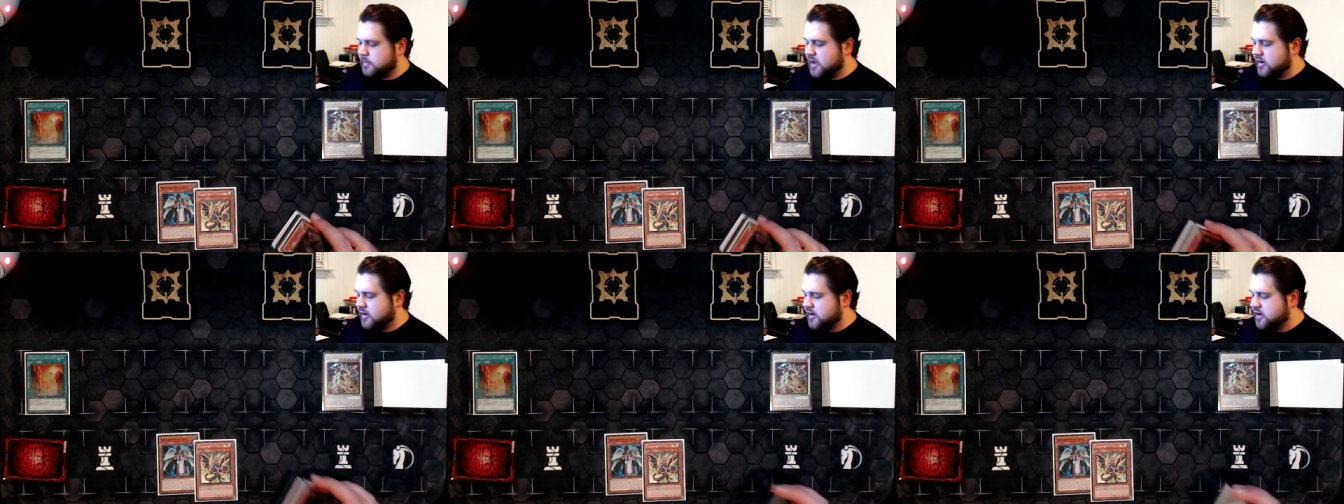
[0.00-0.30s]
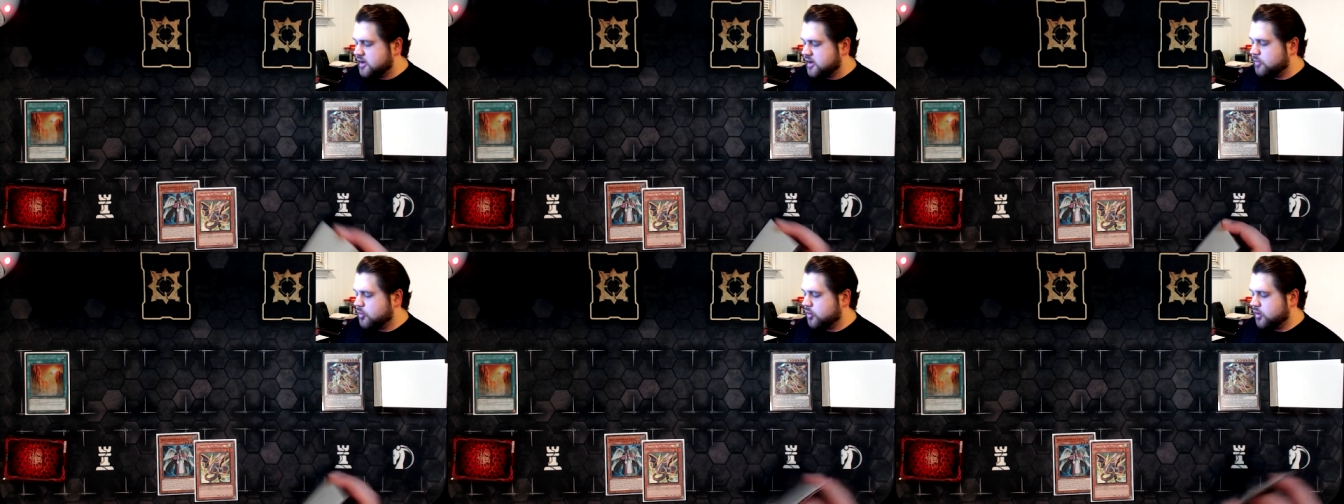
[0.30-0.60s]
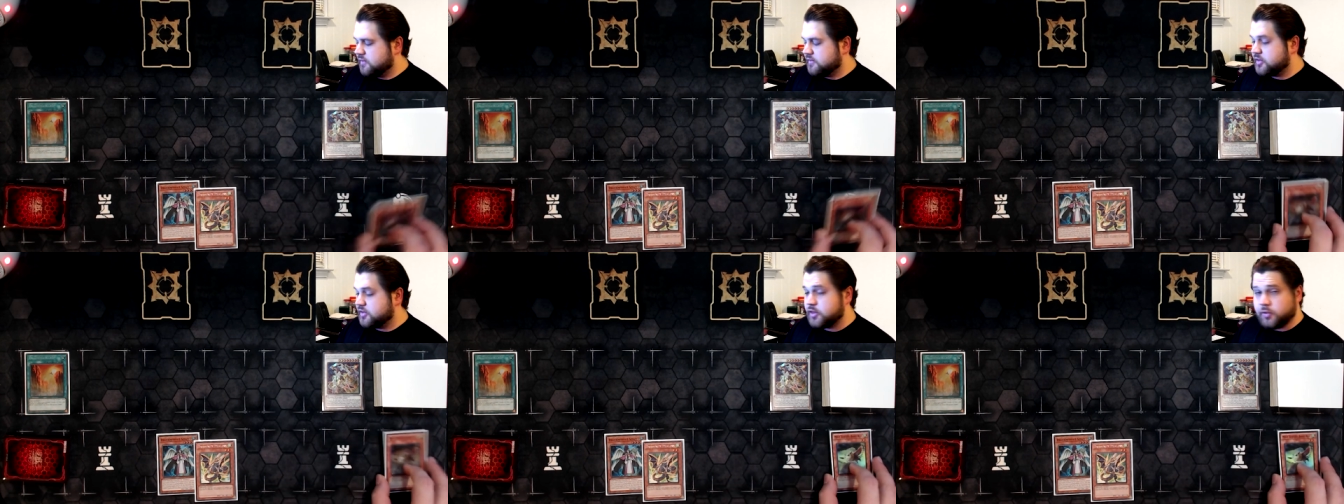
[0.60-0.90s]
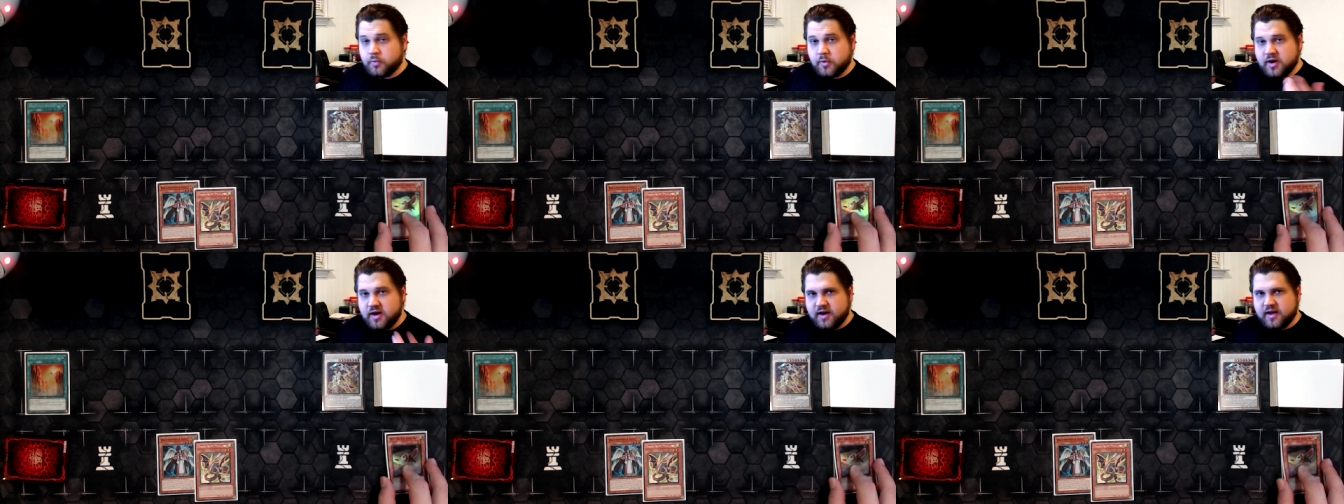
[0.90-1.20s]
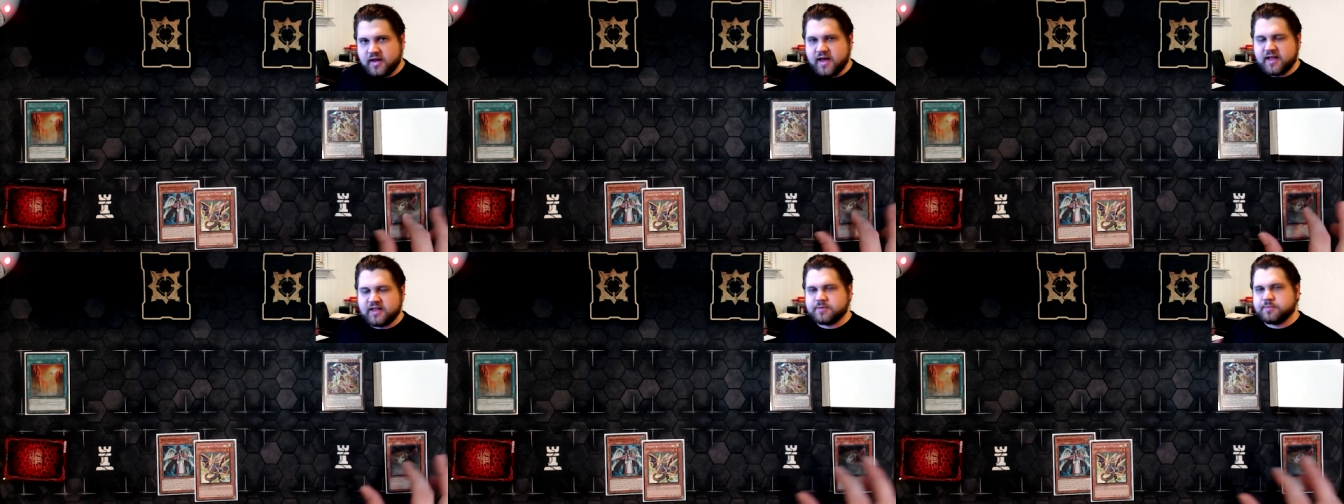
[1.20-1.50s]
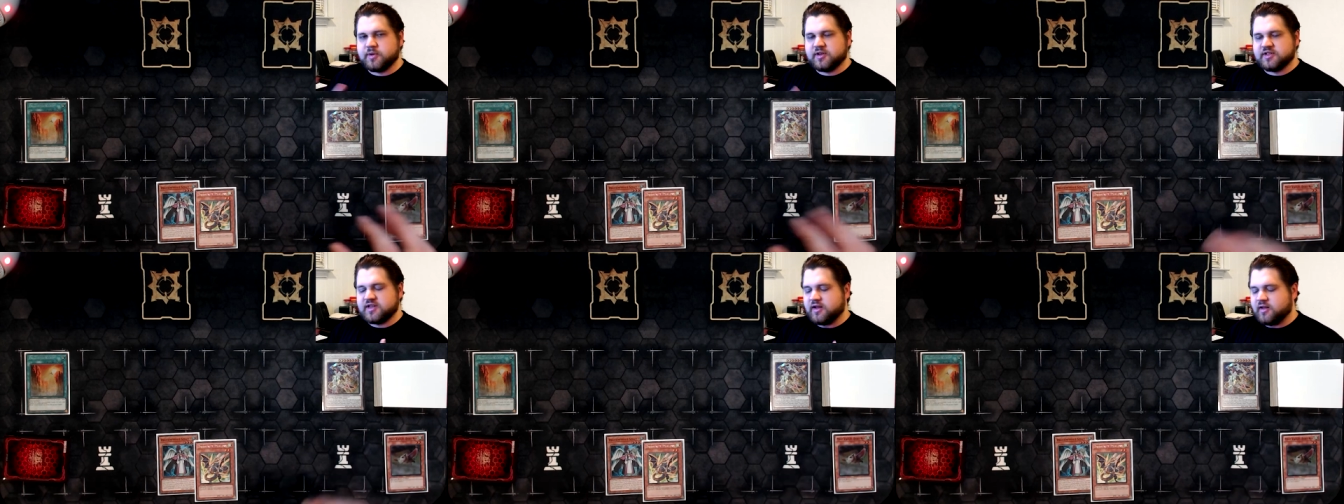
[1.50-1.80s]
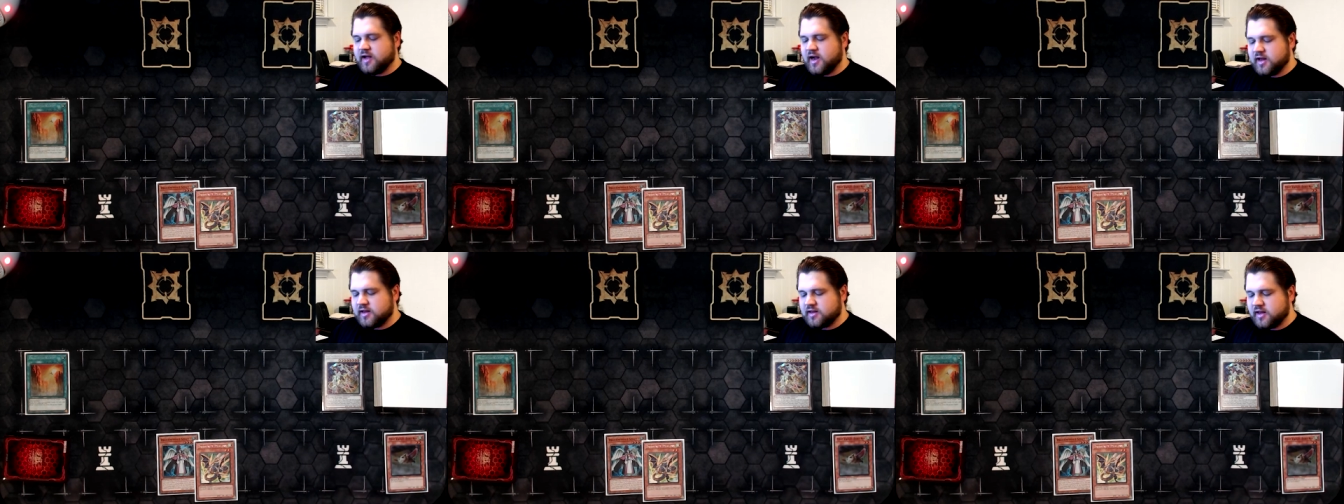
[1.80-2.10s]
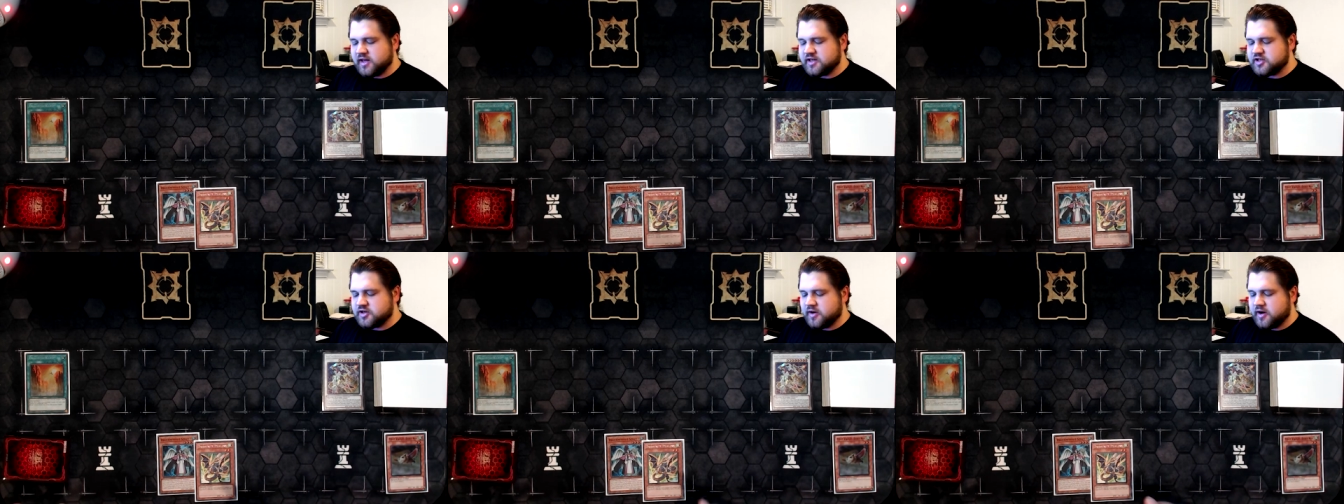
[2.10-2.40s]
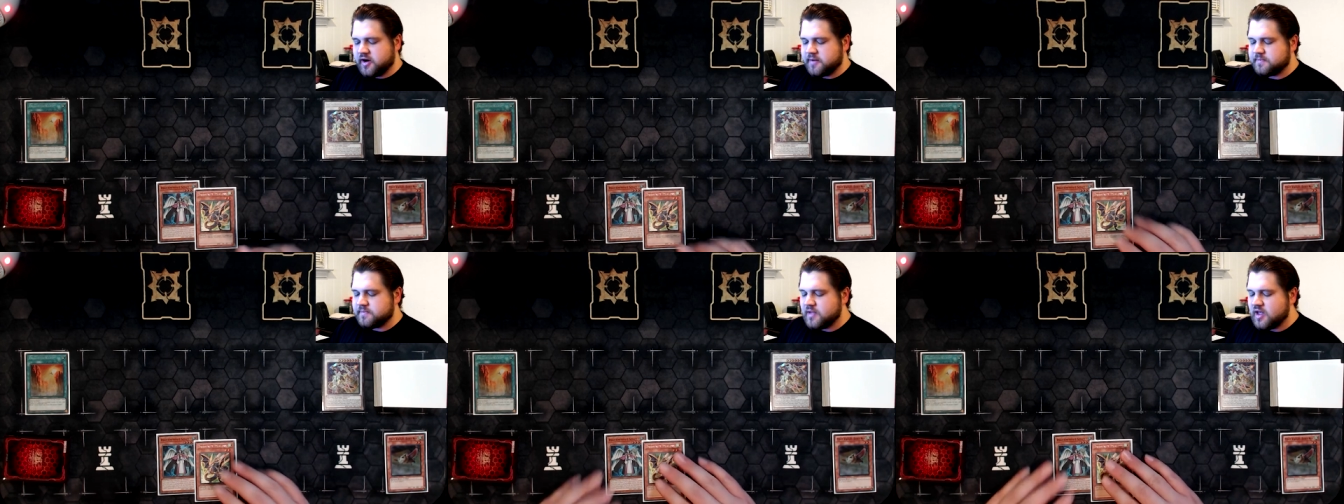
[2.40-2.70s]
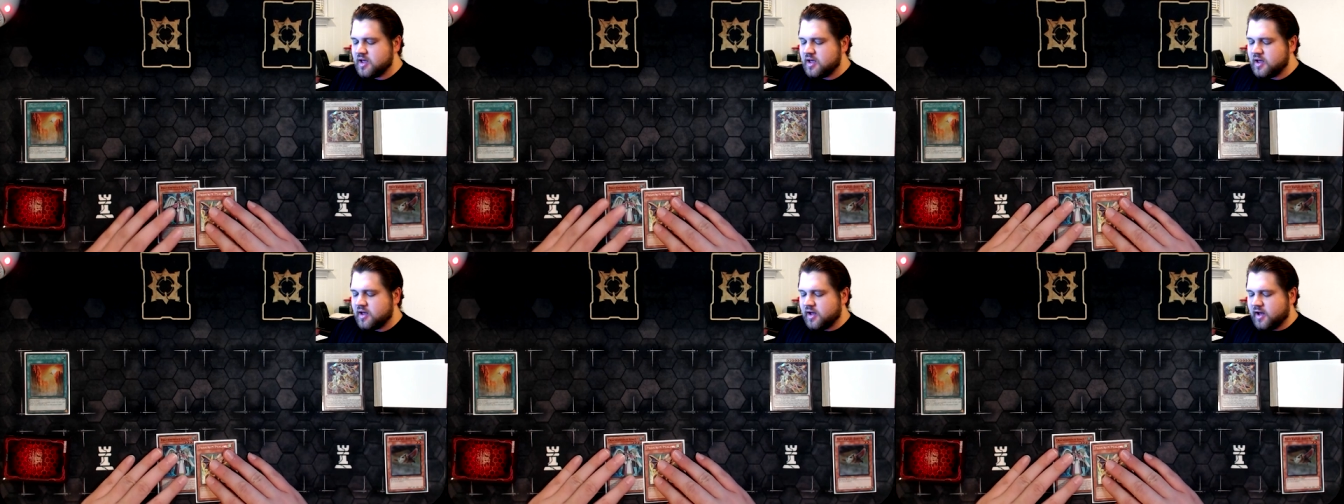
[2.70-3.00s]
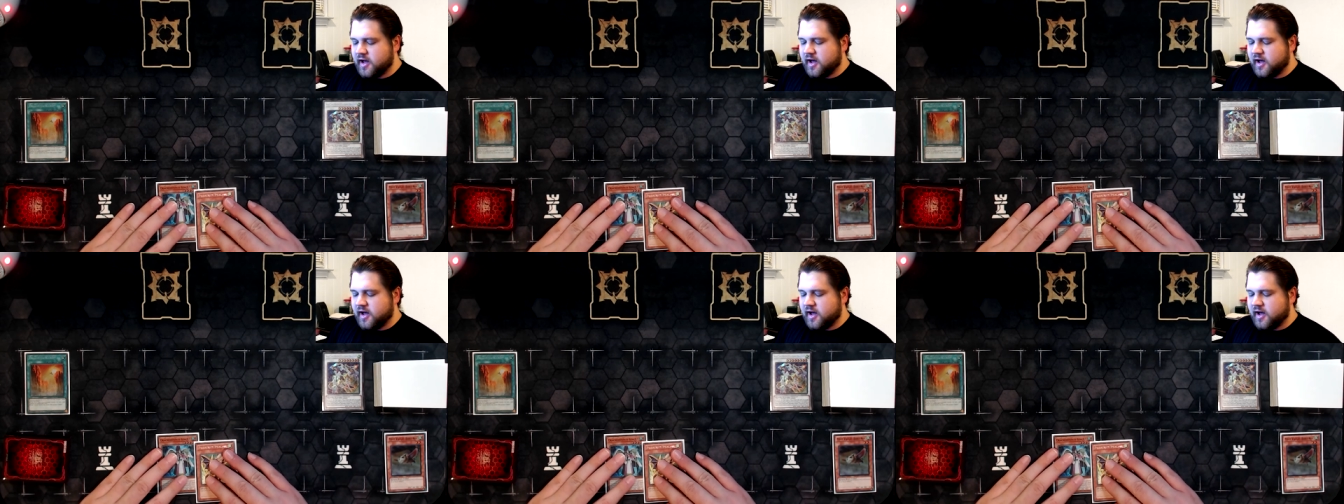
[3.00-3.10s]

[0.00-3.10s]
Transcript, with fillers: Like, the better ending board of three negates plus Goliath Lechery